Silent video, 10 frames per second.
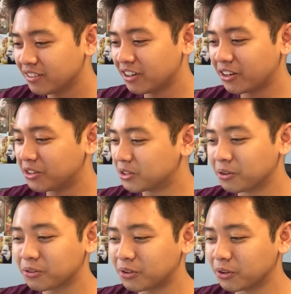Honey,
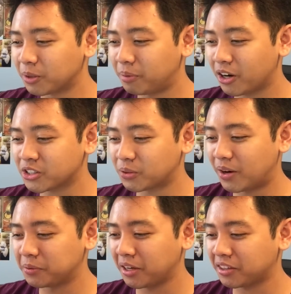don't throw the box
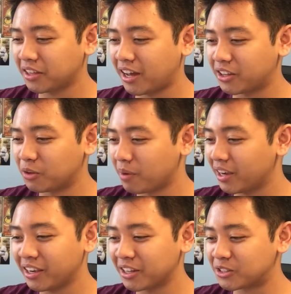around like that. You
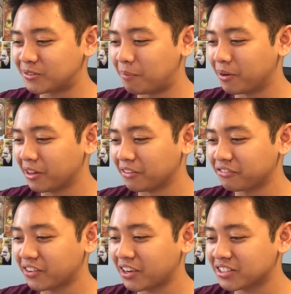may hit someone in the
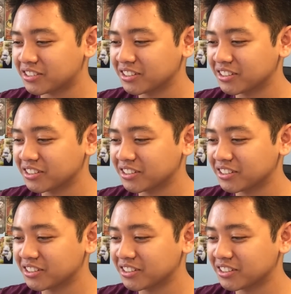face.